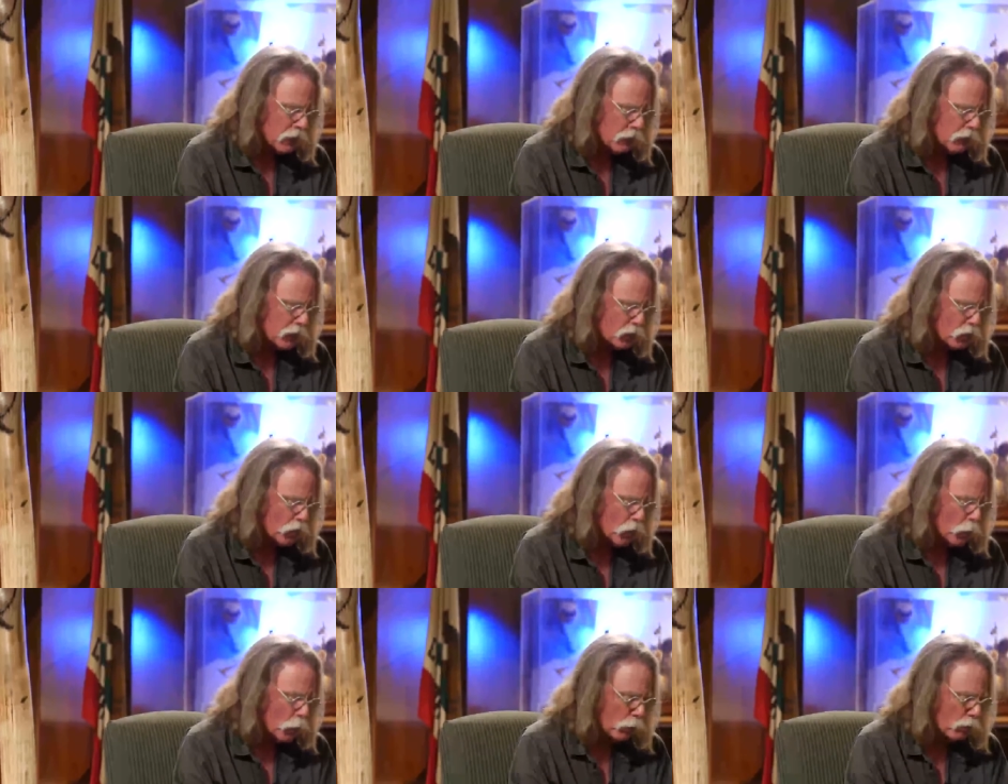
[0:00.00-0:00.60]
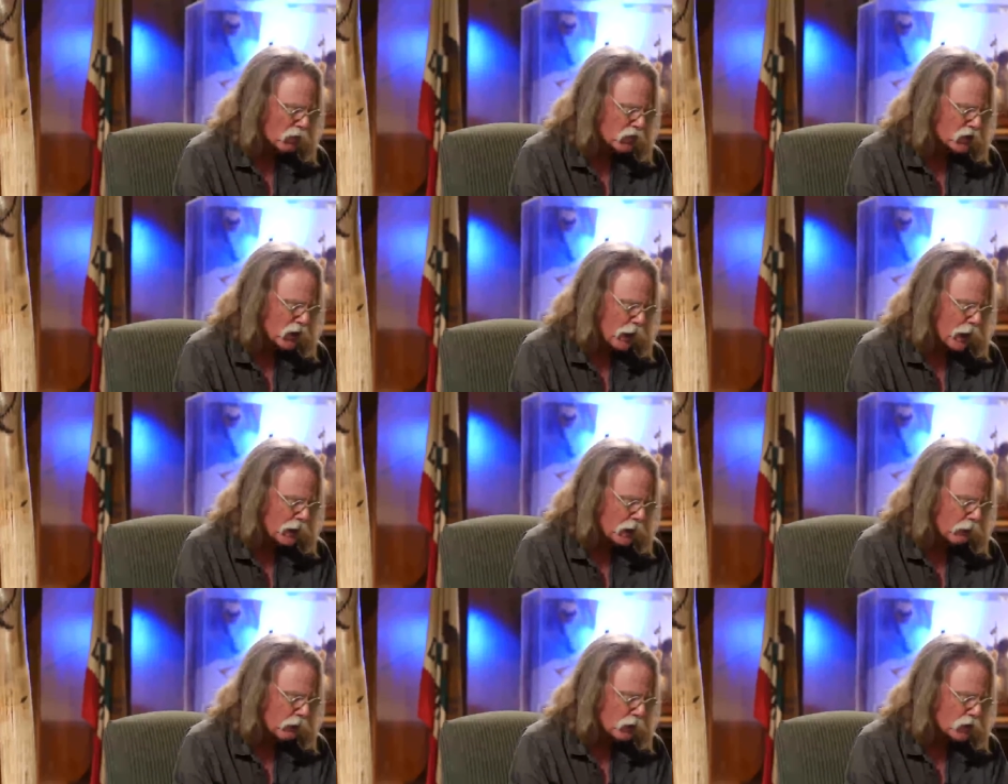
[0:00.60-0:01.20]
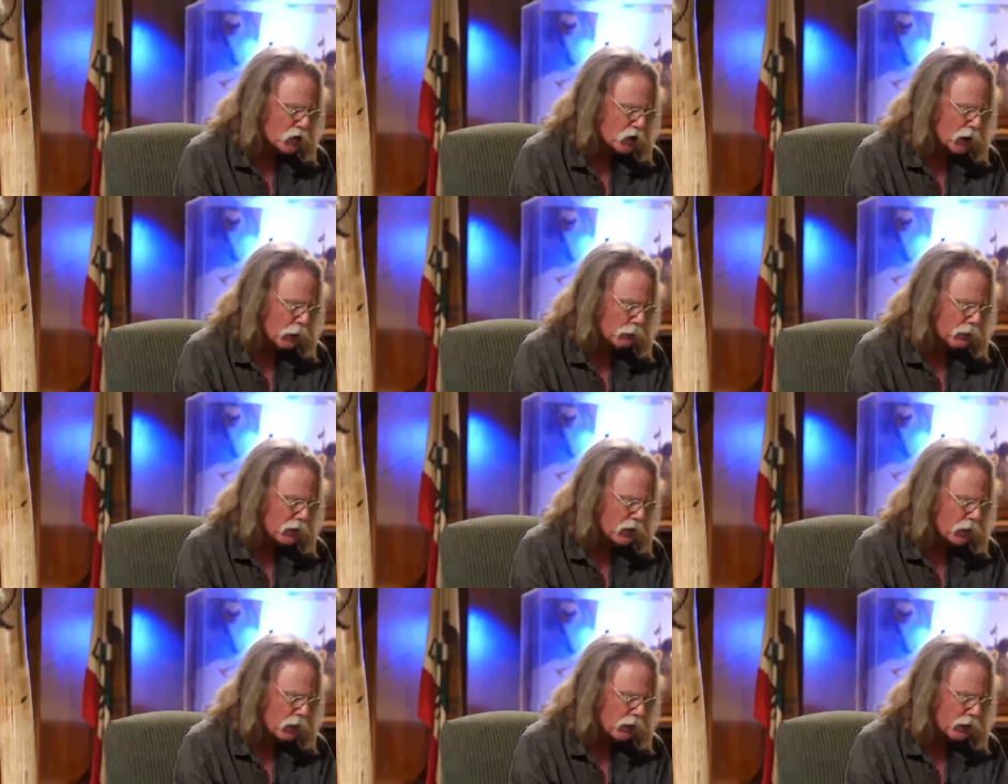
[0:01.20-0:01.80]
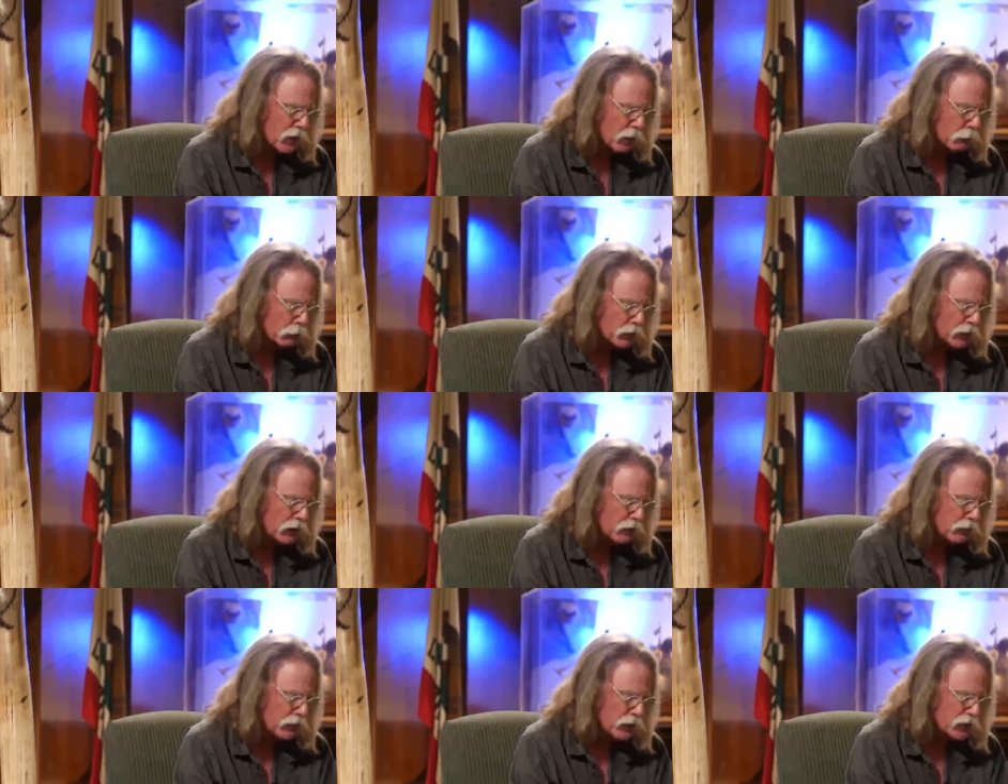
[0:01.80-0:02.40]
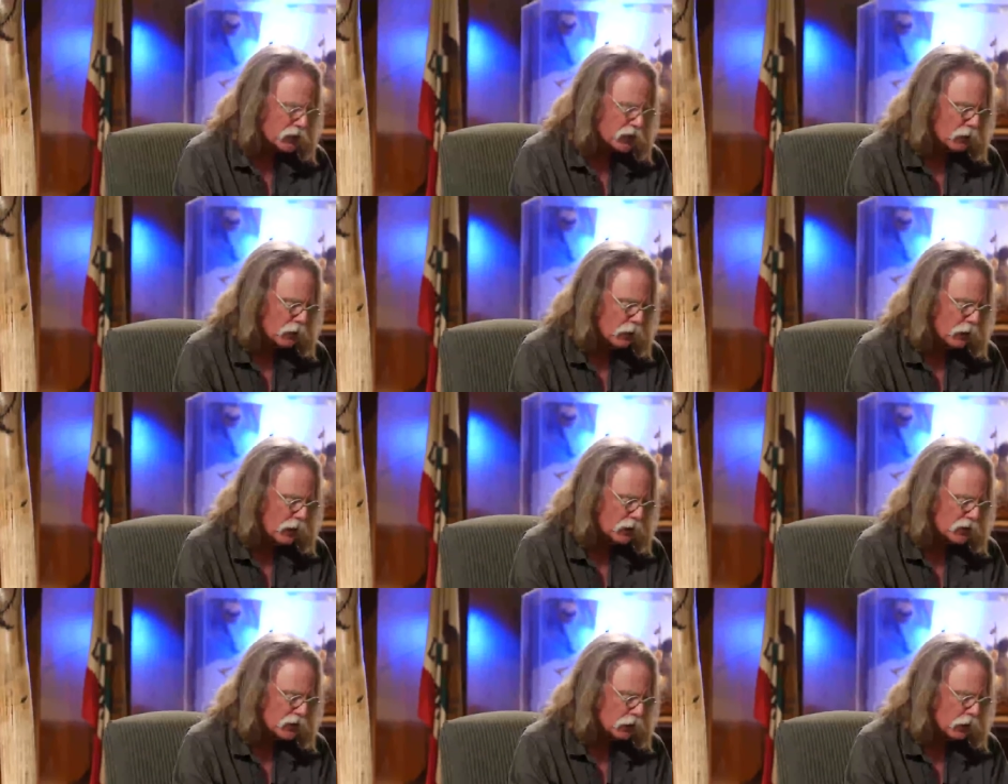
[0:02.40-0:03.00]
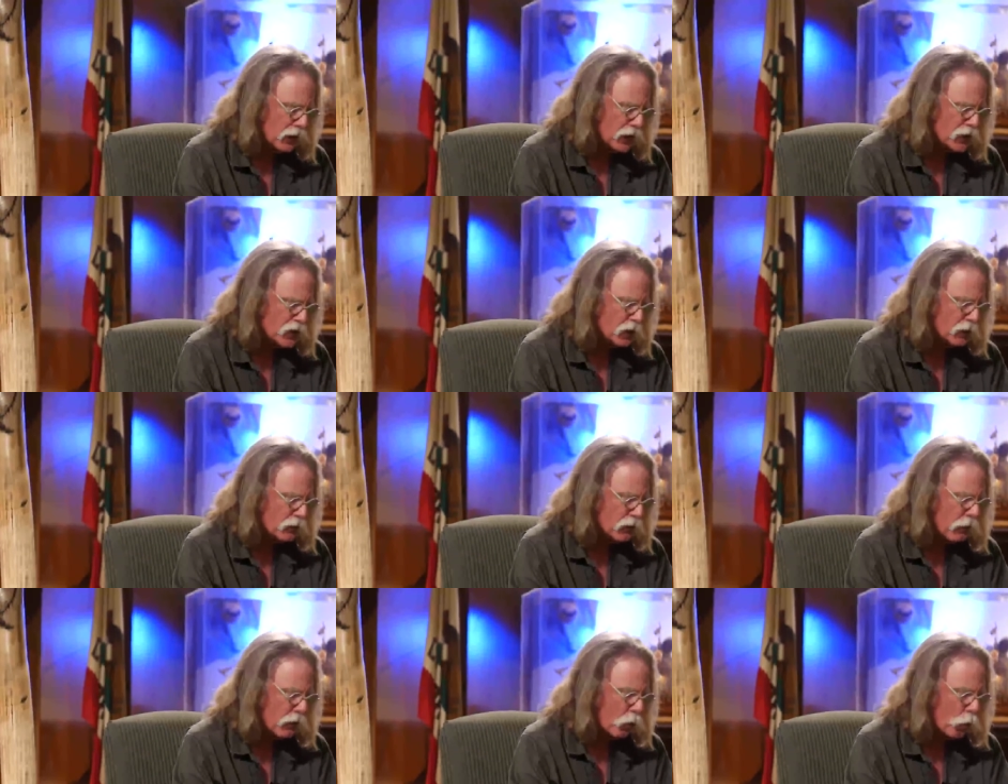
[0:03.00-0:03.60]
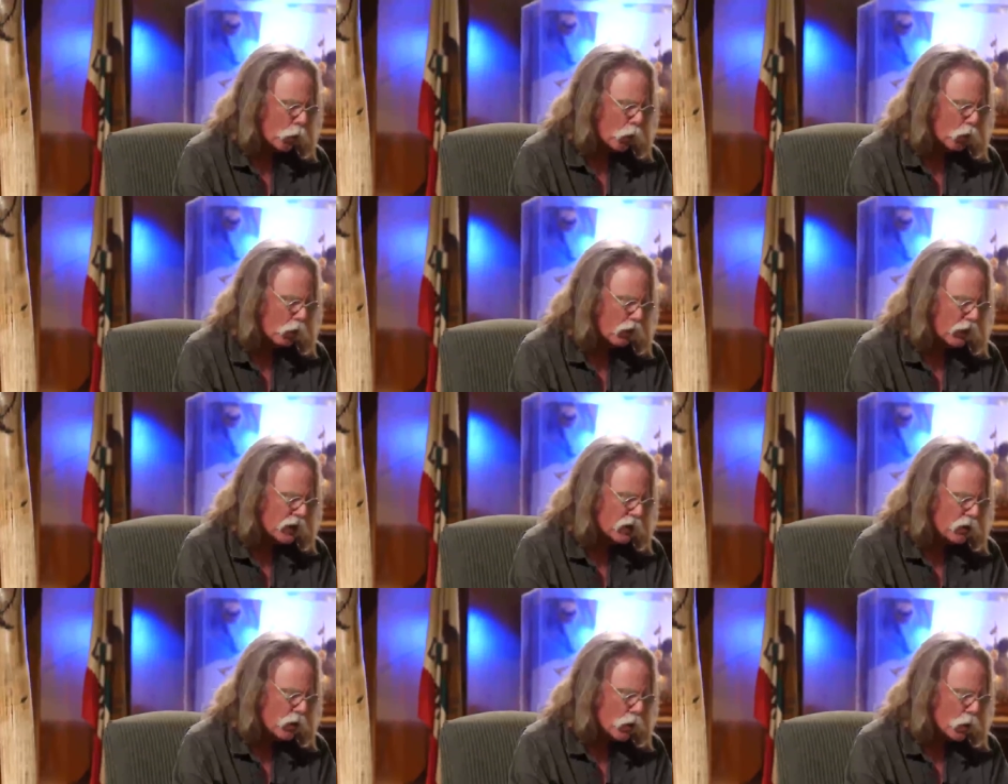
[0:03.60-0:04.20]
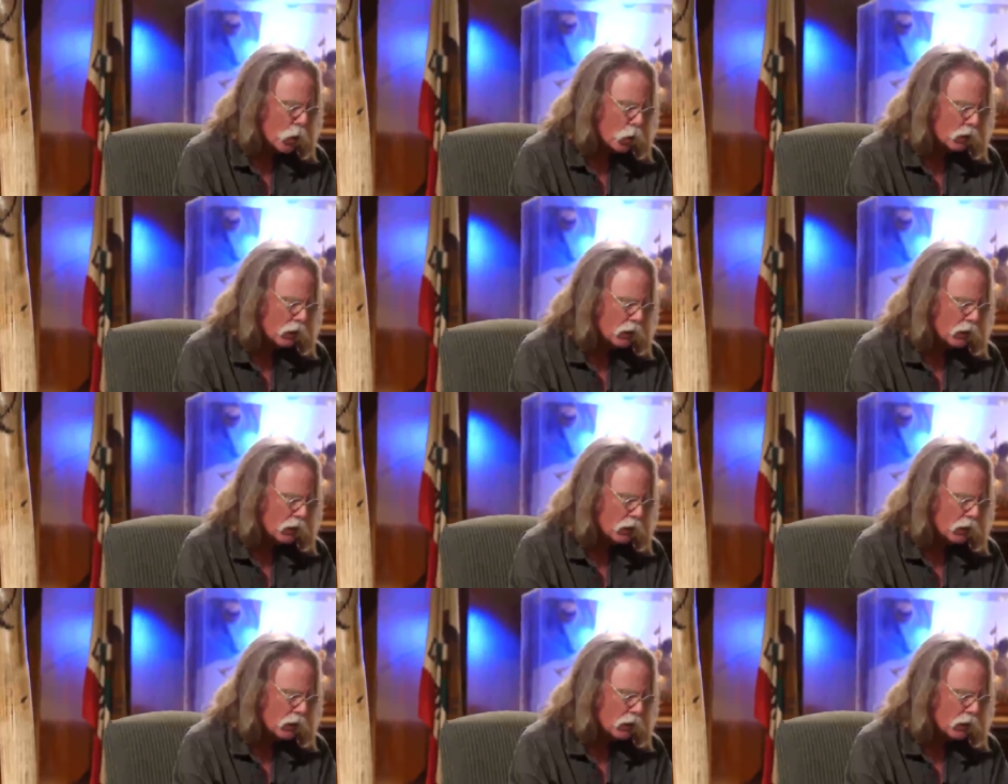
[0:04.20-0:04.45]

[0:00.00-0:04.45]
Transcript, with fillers: The crew will reside in their ship in nearly complete physical isolation from the world they knew.